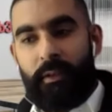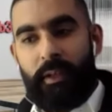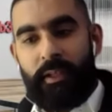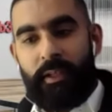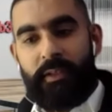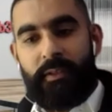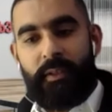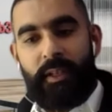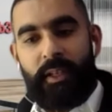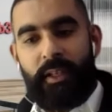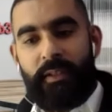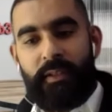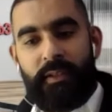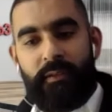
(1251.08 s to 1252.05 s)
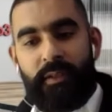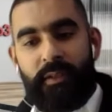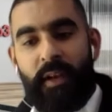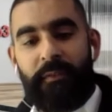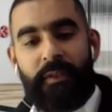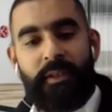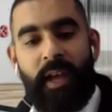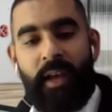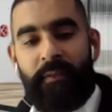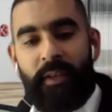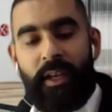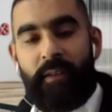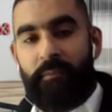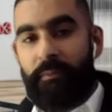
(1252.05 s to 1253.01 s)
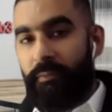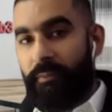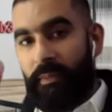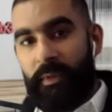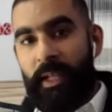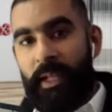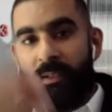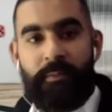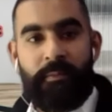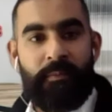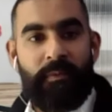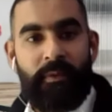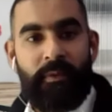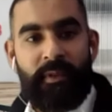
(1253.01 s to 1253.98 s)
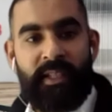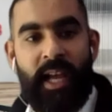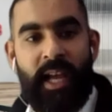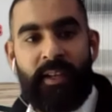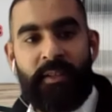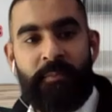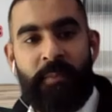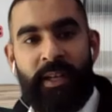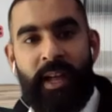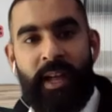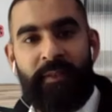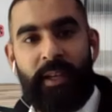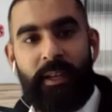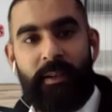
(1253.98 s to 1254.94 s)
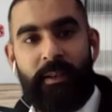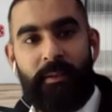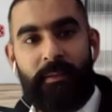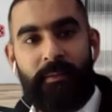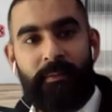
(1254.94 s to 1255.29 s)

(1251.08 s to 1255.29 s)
it's tough to navigate. And that's, Zach is my navigator.